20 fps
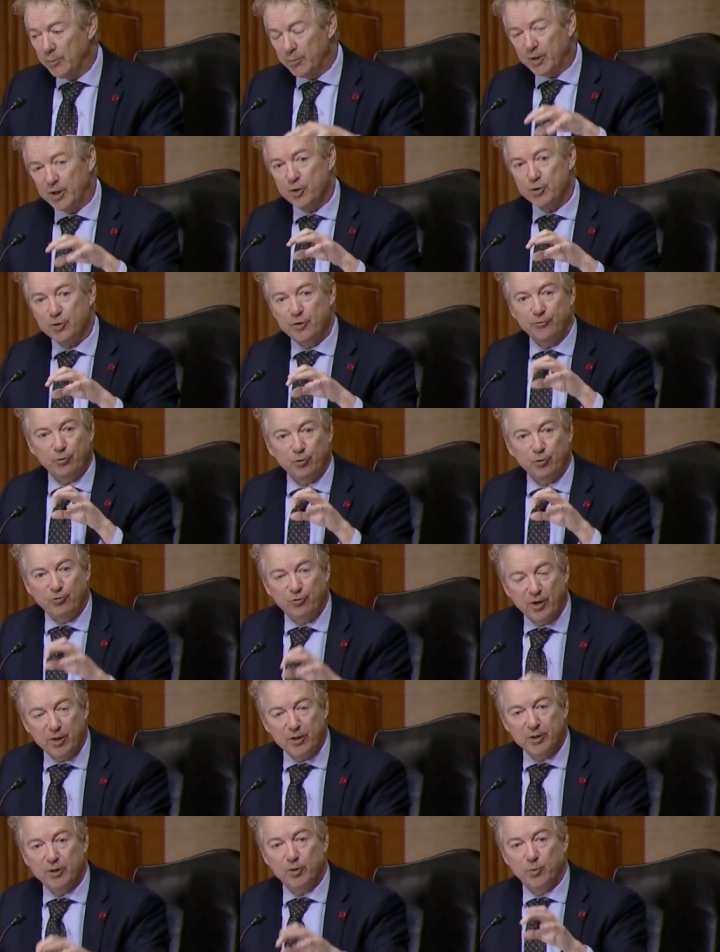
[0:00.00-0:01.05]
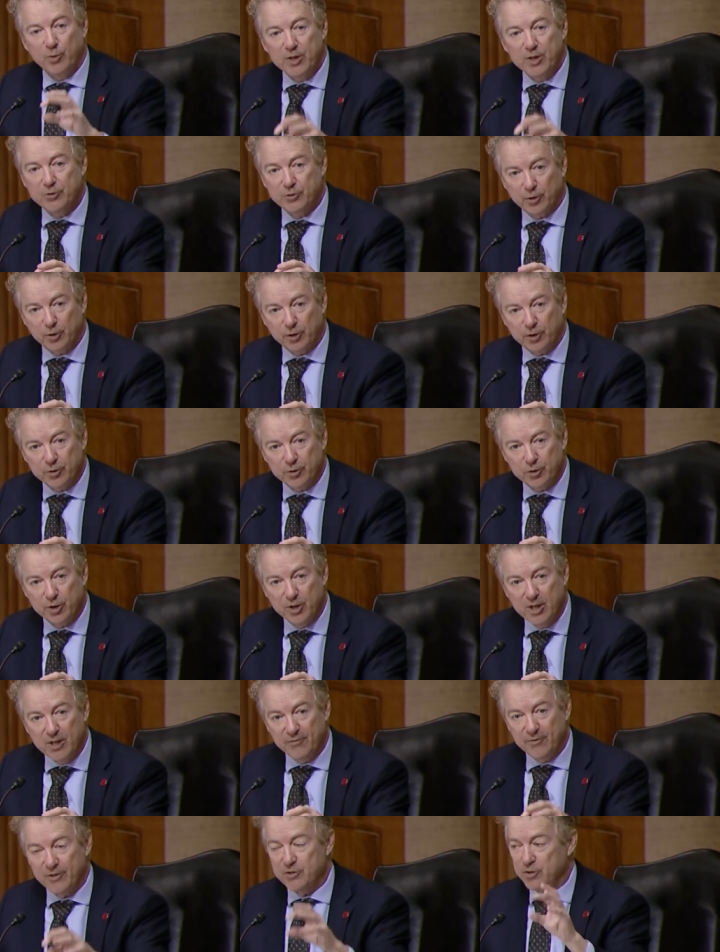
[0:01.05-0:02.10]
Because if you funded research
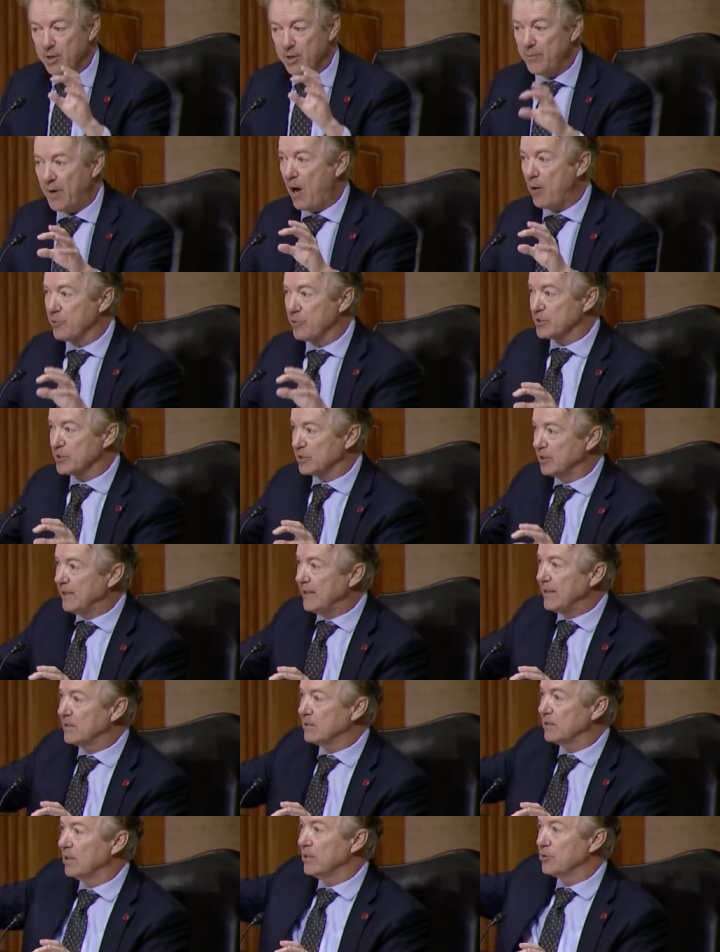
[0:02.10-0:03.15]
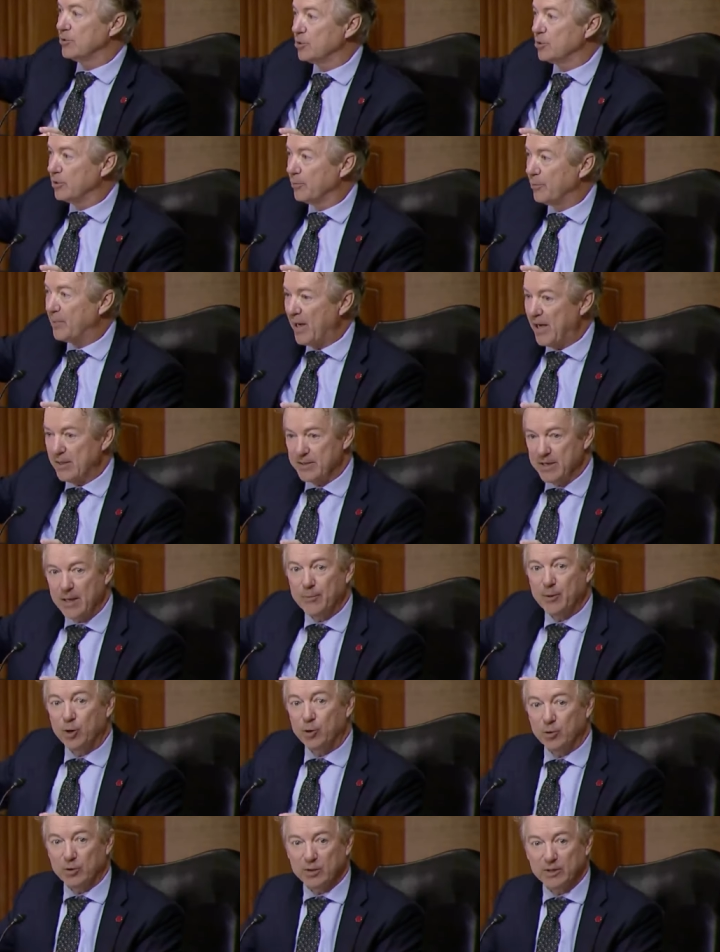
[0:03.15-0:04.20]
that somehow is linked to the
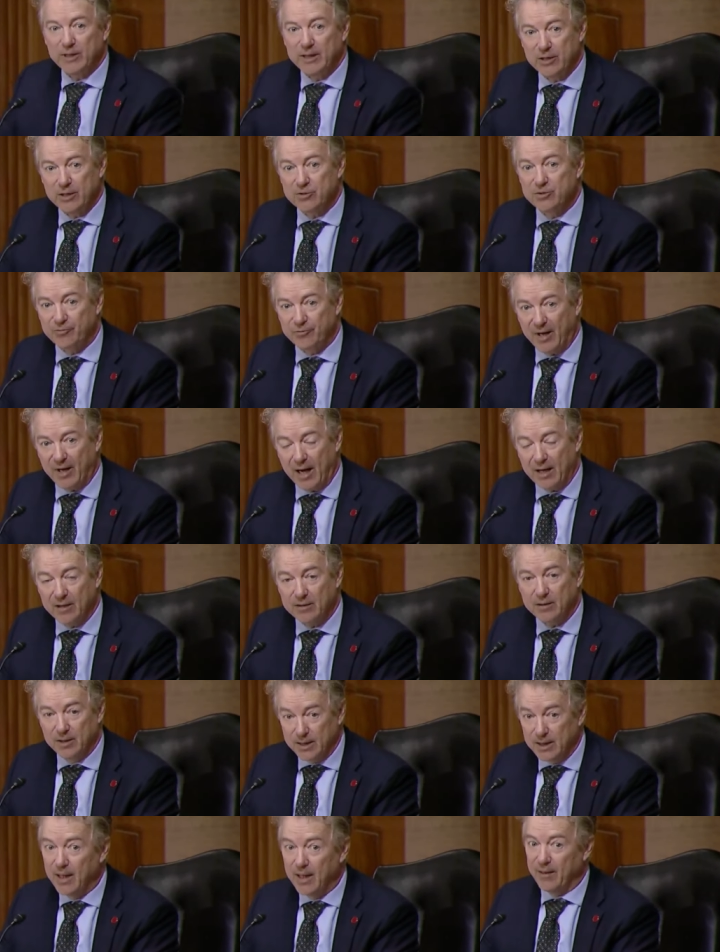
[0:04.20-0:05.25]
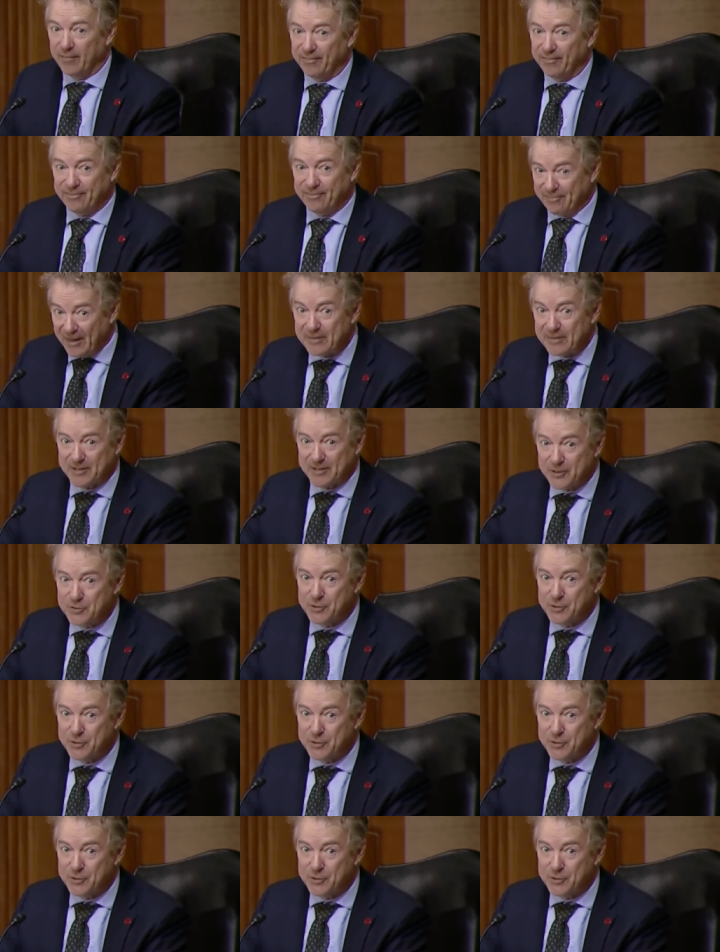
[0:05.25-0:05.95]
pandemic or a leakage of that, that